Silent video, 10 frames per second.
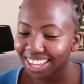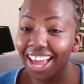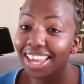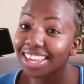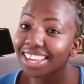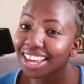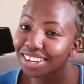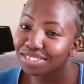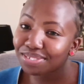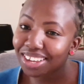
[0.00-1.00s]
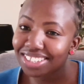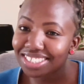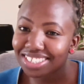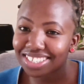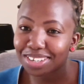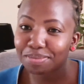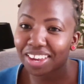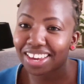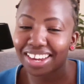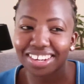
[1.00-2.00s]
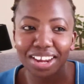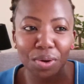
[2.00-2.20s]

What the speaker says: I advanced in my career,